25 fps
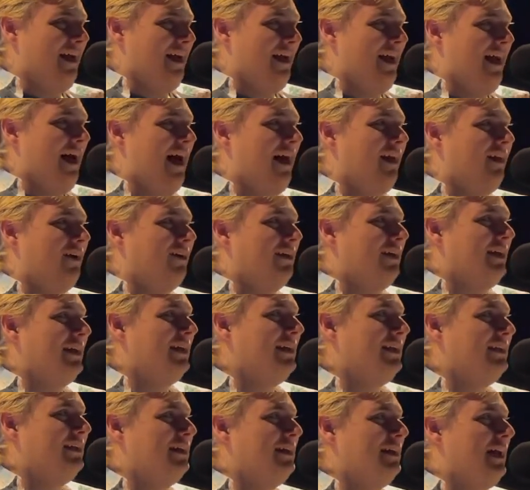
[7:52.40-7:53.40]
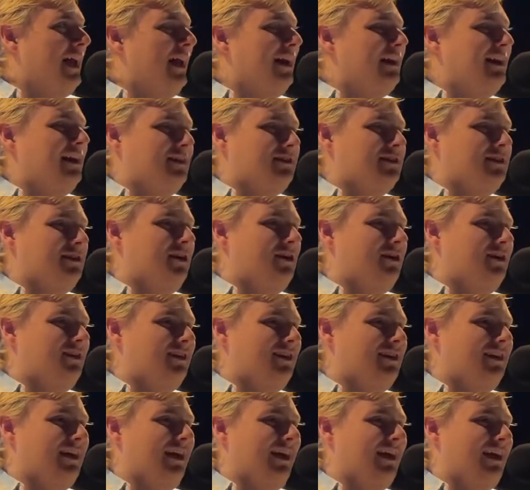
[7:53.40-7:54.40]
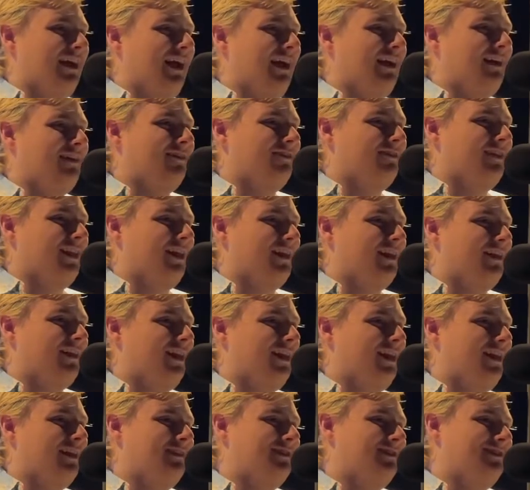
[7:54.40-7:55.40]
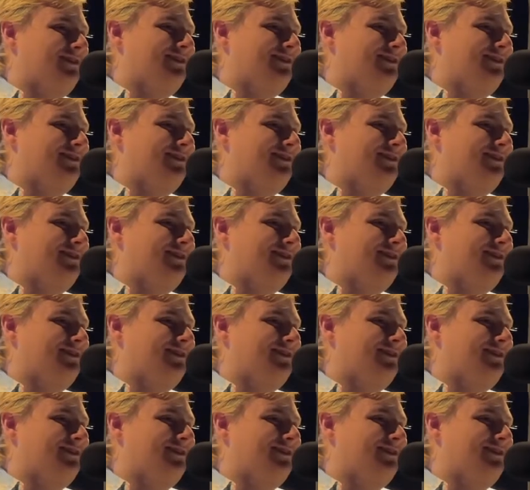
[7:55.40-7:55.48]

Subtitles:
I don't know, he kind of does it all. And I kind of like that.